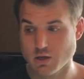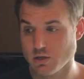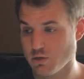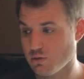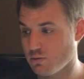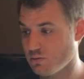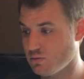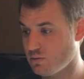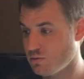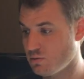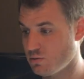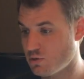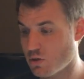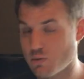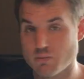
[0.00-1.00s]
you
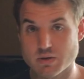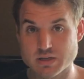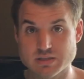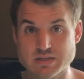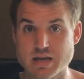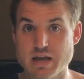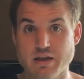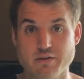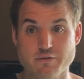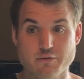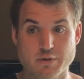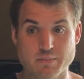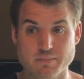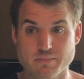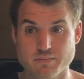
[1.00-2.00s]
don't want to take
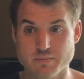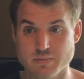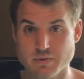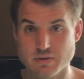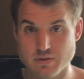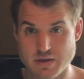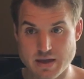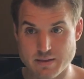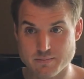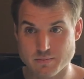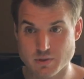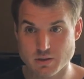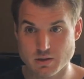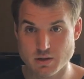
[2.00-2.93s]
from them.